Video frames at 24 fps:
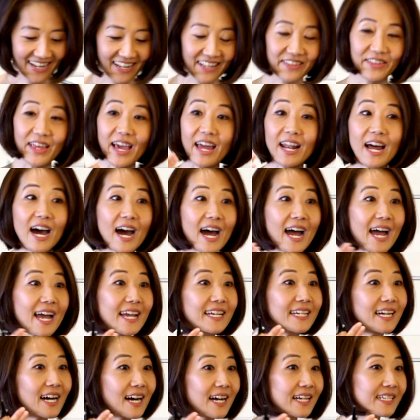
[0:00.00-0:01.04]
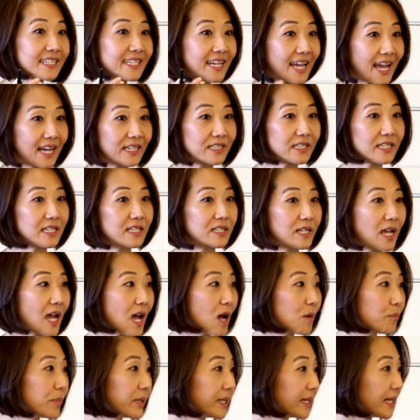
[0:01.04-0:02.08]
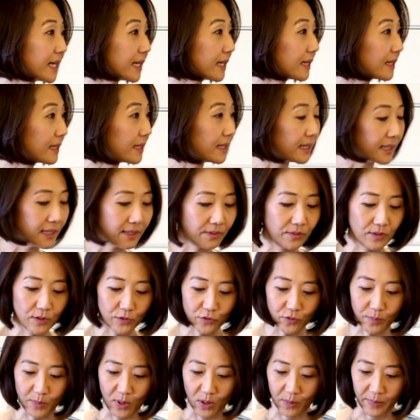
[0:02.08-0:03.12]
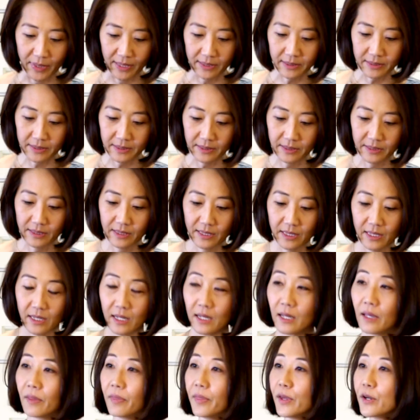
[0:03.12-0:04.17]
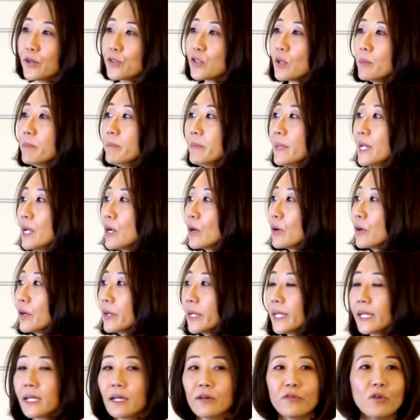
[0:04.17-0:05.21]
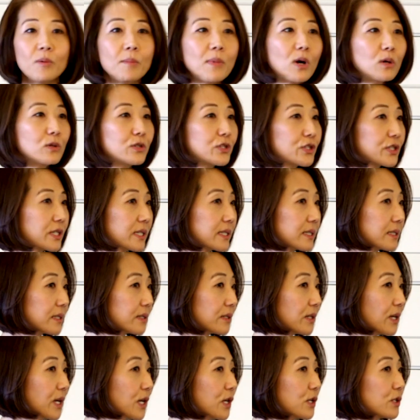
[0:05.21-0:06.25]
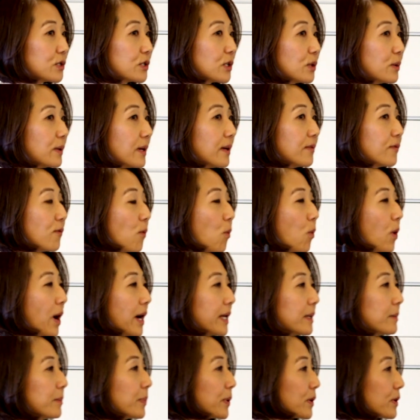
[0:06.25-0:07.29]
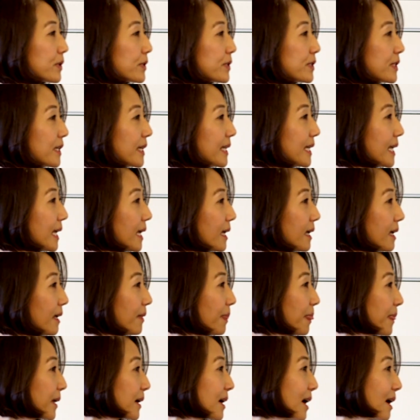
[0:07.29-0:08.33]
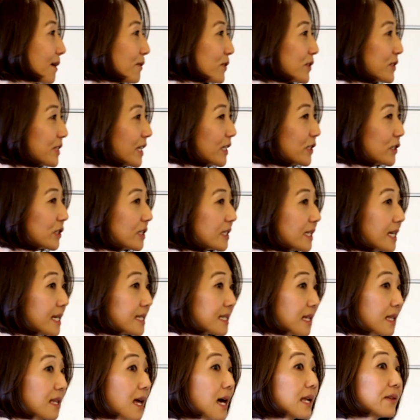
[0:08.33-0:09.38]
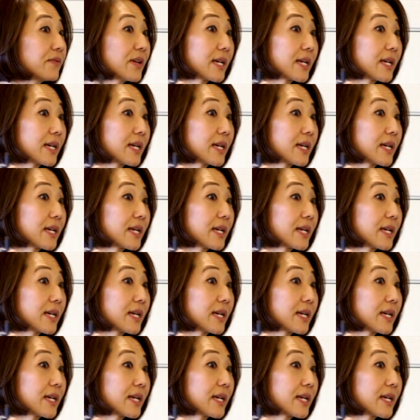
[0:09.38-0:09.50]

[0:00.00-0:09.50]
That eye contact is happening in this moment. There's a mirroring of emotions. So if one person in the conversation has a lot of